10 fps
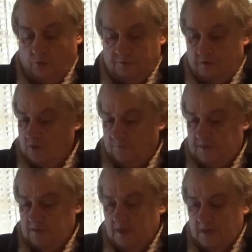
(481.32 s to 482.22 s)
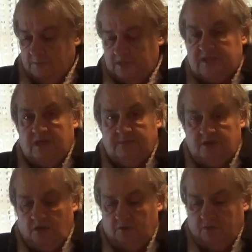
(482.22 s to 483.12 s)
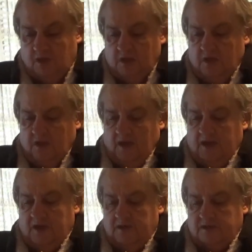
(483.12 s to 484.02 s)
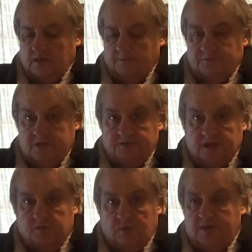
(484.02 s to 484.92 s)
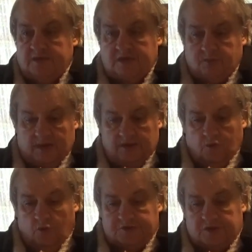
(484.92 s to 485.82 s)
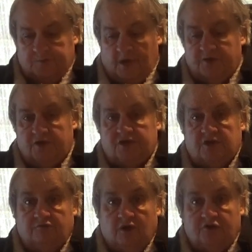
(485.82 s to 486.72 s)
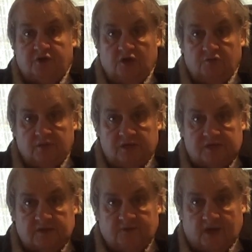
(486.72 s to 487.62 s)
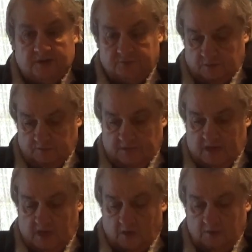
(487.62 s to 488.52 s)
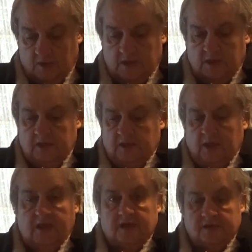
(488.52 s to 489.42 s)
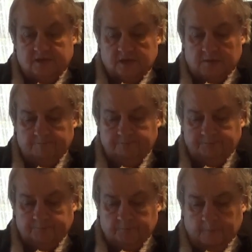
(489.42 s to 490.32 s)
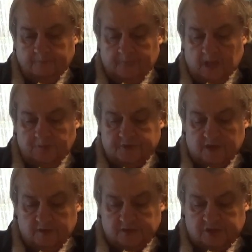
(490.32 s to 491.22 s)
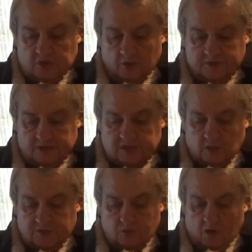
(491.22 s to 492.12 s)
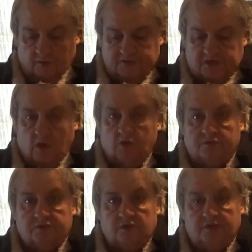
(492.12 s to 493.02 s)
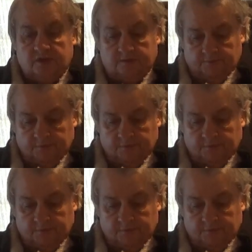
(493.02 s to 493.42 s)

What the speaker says: order a copy, please let me know. And so this one, Horses, Ponies, and Rodeo, is available now. And I'll tell you the songs. It's got 12 songs on,